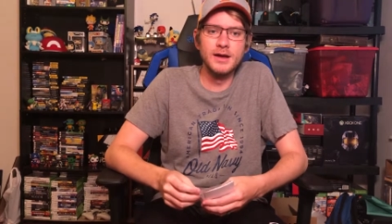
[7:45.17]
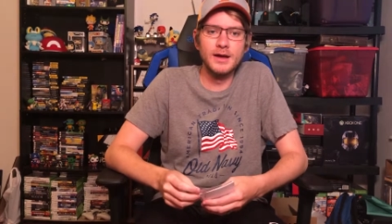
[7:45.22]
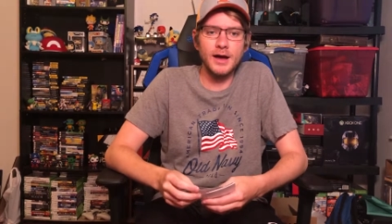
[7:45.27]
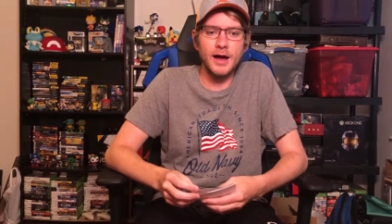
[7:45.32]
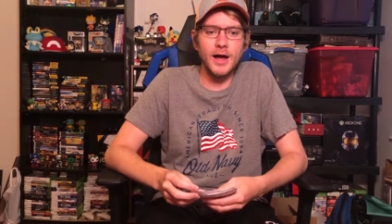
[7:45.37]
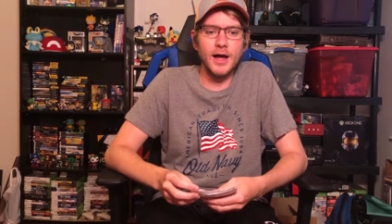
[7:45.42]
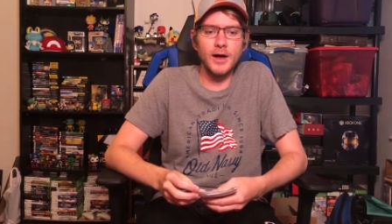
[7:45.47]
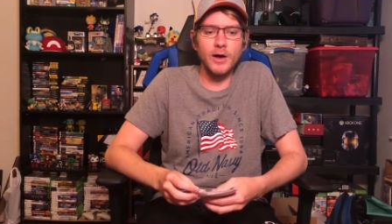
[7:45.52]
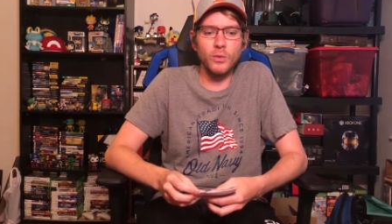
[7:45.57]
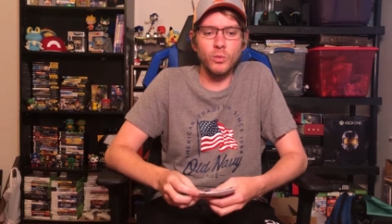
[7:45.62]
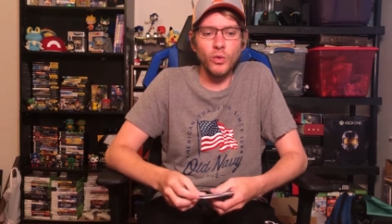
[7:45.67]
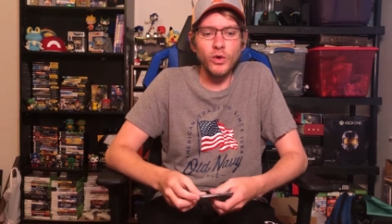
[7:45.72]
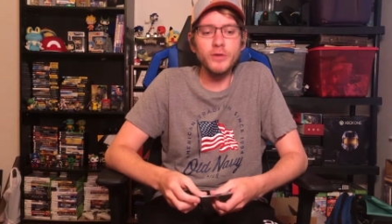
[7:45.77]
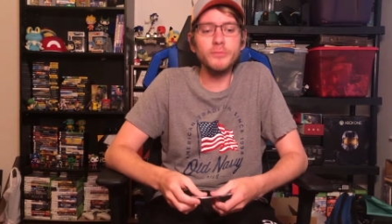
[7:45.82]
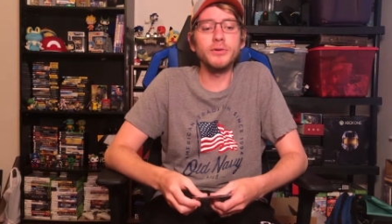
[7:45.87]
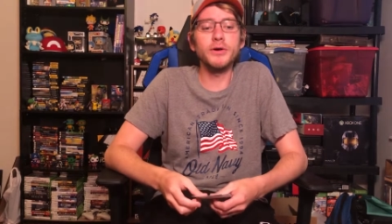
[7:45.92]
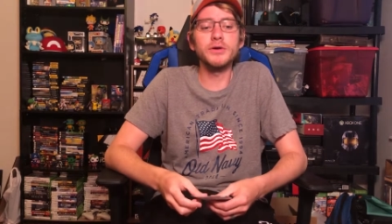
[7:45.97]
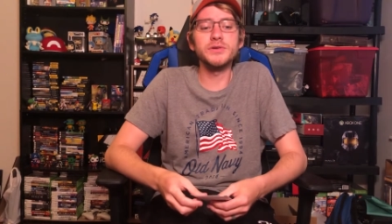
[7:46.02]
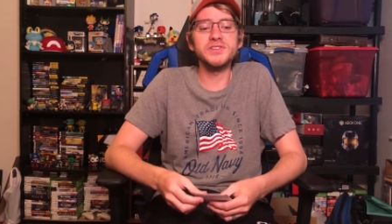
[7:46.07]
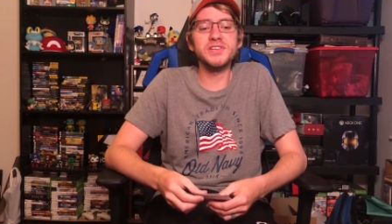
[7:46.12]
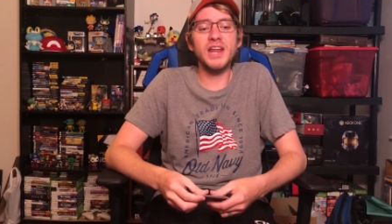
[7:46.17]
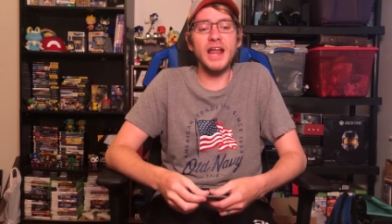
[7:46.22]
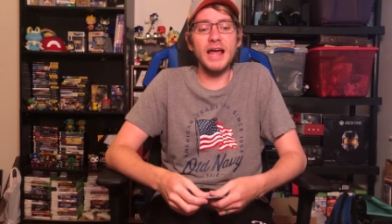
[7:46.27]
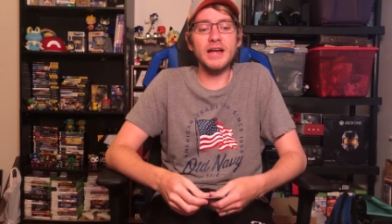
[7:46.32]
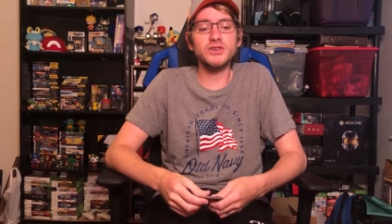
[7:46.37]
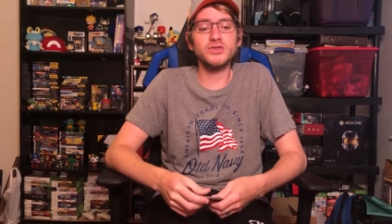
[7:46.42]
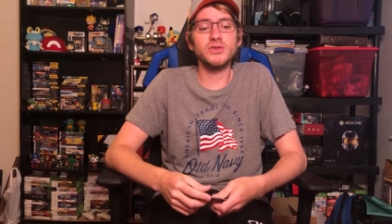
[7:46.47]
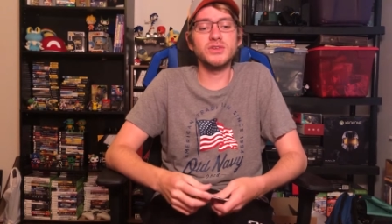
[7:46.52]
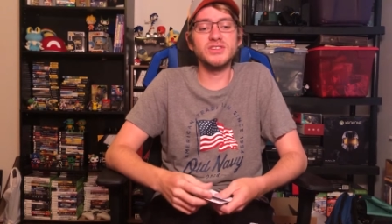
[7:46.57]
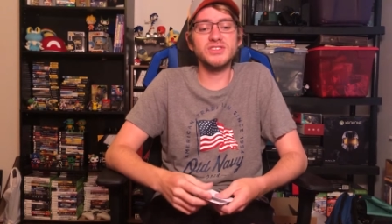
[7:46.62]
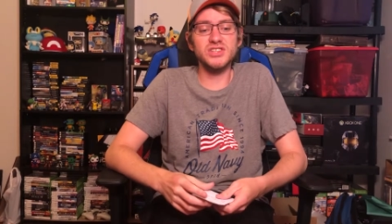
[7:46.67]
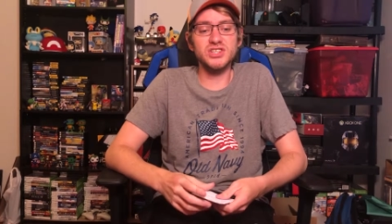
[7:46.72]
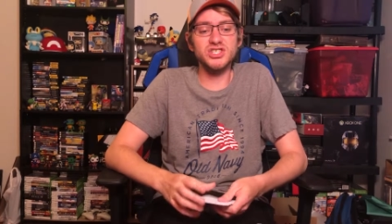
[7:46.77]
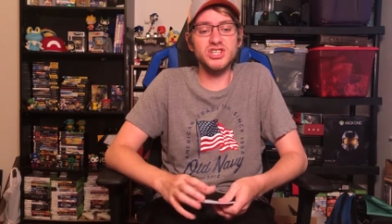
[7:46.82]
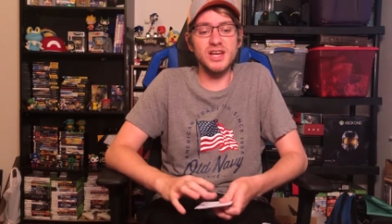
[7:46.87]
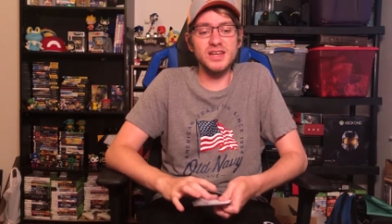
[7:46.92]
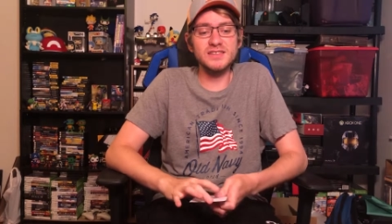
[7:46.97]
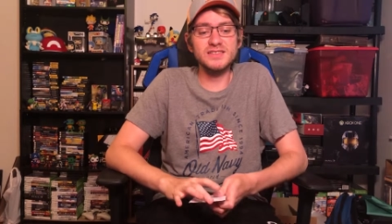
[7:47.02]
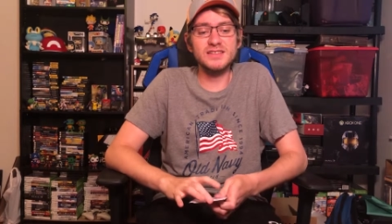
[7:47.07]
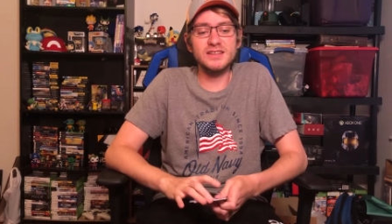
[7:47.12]
Uh, one person actually
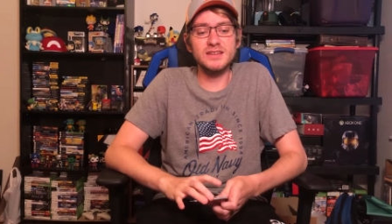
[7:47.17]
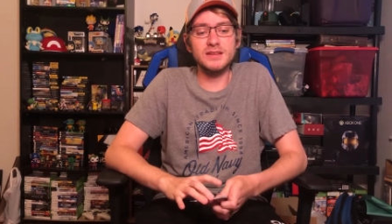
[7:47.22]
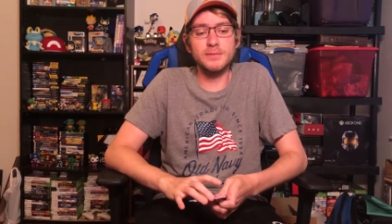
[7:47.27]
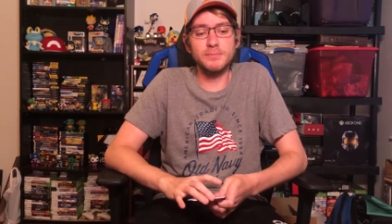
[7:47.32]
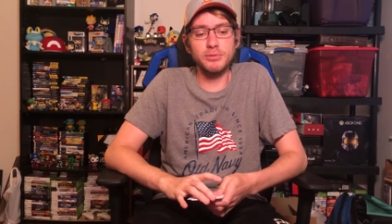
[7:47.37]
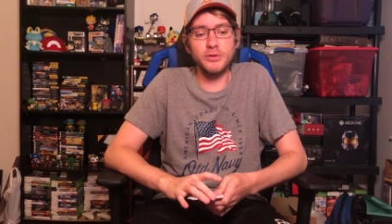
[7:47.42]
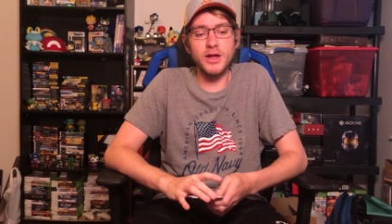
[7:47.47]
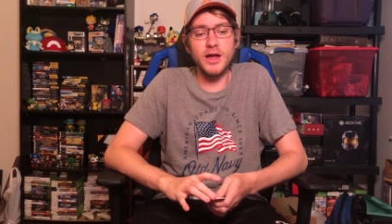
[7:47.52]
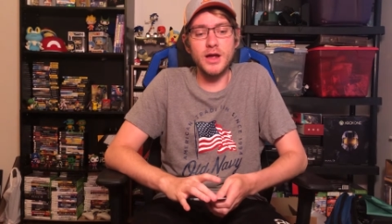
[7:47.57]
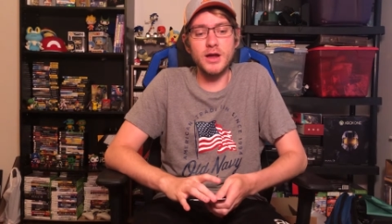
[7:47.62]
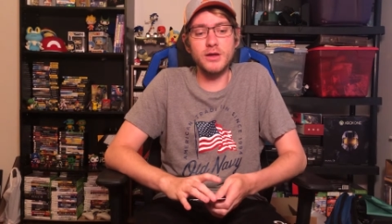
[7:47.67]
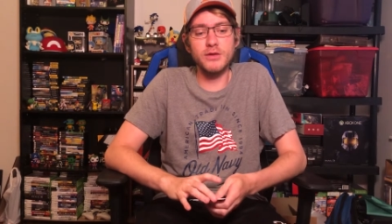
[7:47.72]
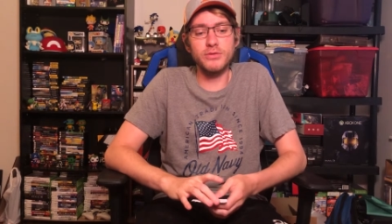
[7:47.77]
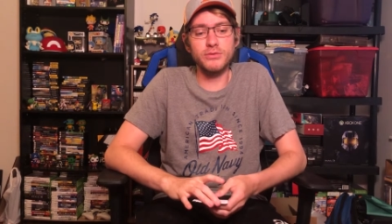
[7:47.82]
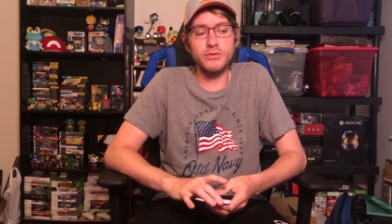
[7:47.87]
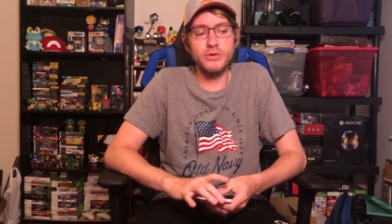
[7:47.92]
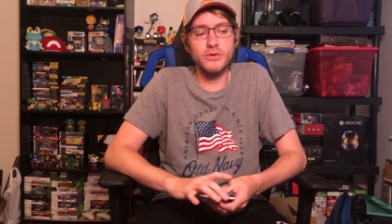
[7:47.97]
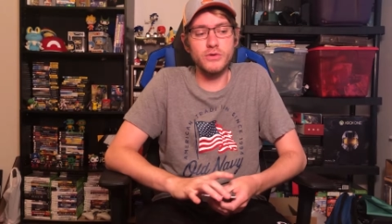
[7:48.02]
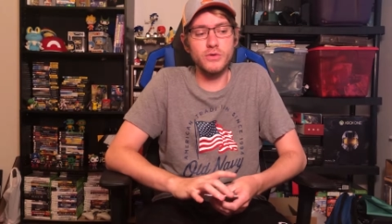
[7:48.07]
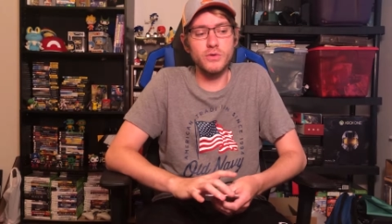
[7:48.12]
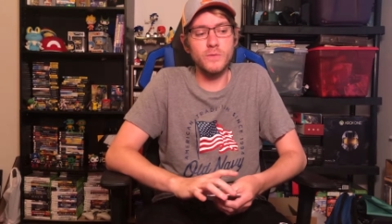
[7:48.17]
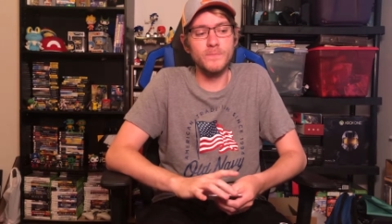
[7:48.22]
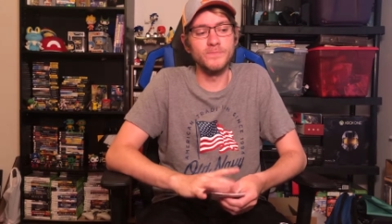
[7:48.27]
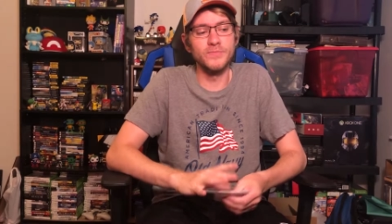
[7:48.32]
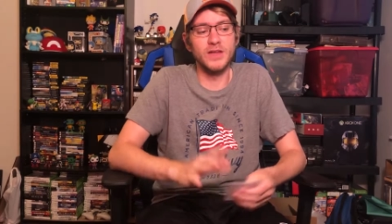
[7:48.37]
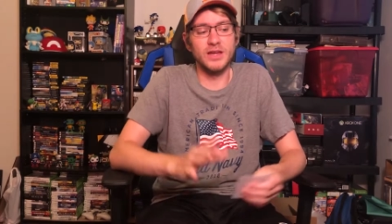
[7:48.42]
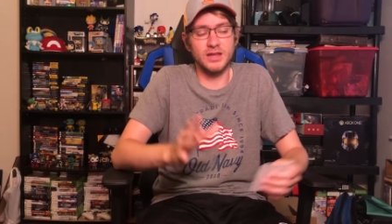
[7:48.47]
suggested playing through